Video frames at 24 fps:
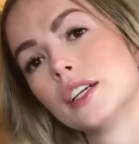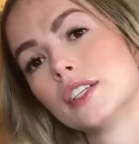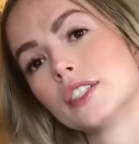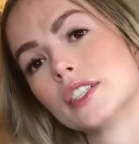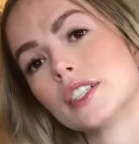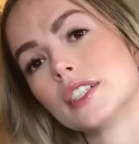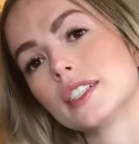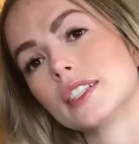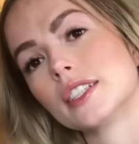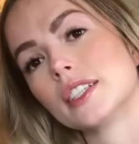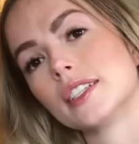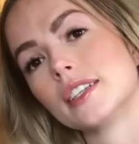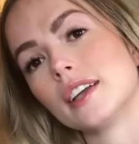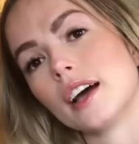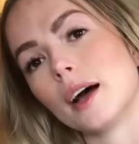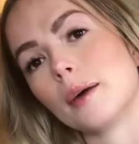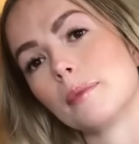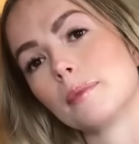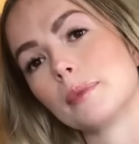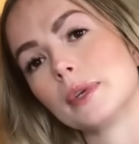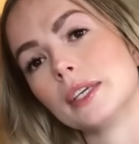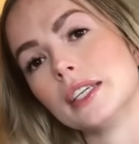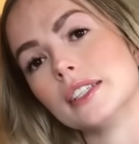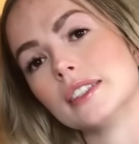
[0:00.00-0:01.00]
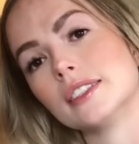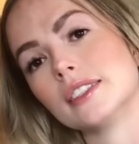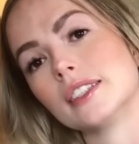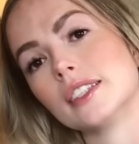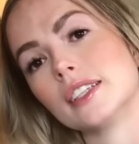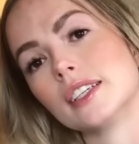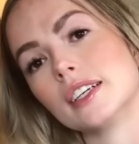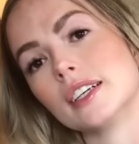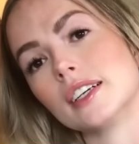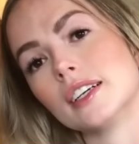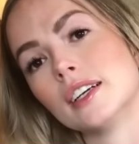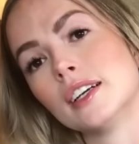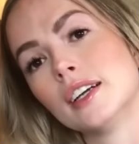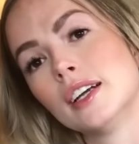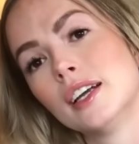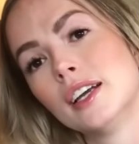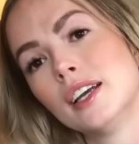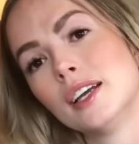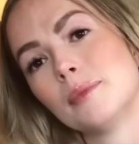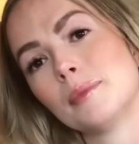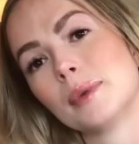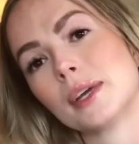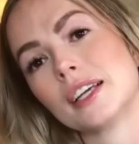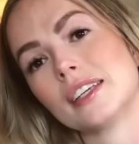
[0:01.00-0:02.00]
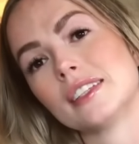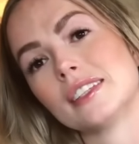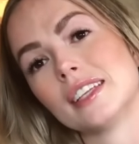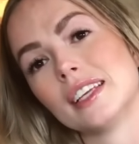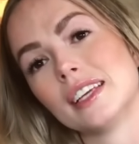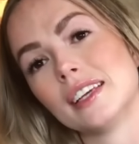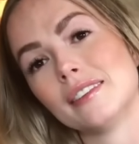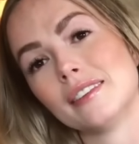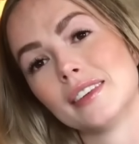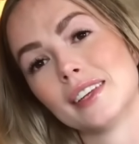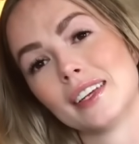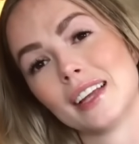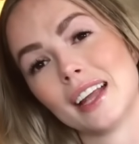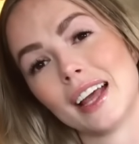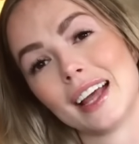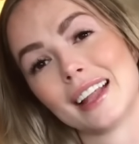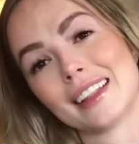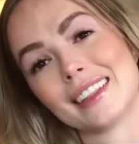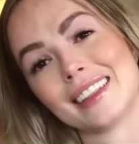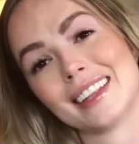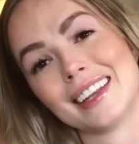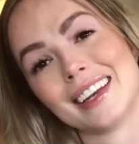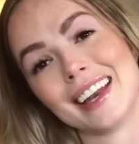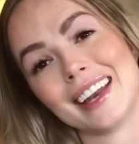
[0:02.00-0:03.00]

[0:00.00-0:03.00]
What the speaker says: just the top piece here. Because even at the